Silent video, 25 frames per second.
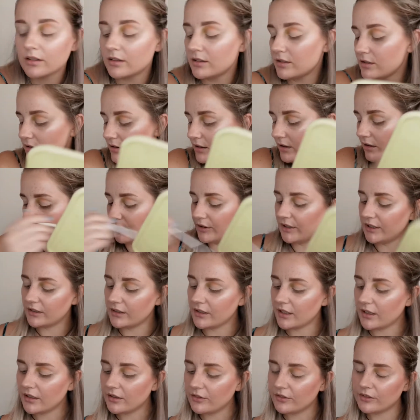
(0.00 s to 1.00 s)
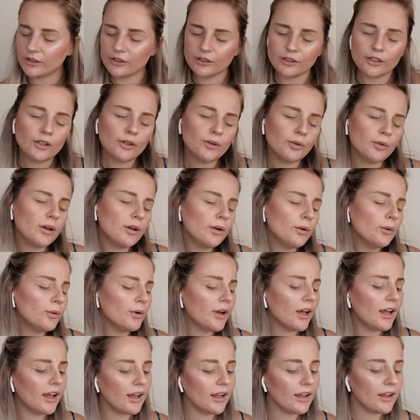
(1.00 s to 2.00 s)
Still another new
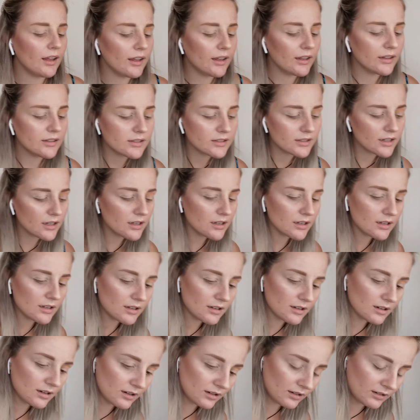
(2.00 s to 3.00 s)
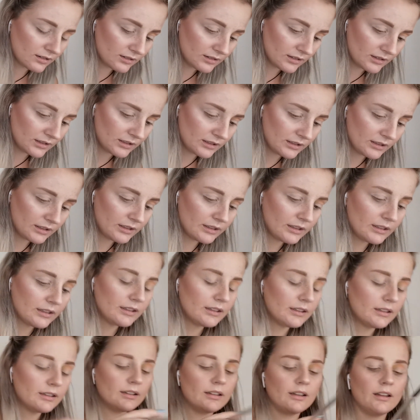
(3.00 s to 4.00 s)
horizon.
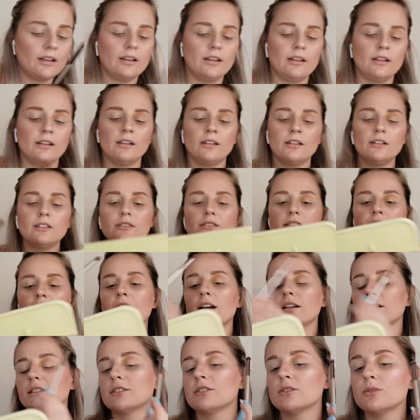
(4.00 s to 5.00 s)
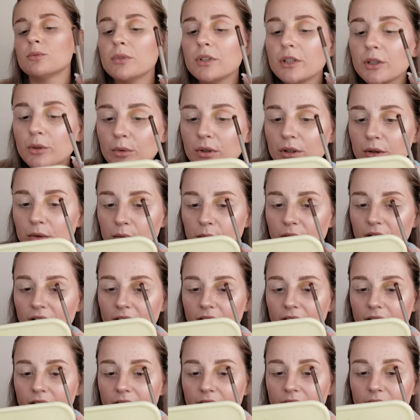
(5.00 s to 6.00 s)
Out of darkness, rain will
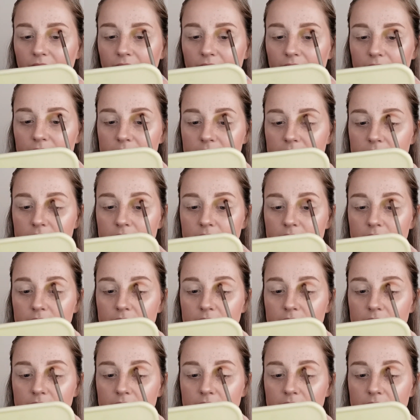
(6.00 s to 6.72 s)
rise.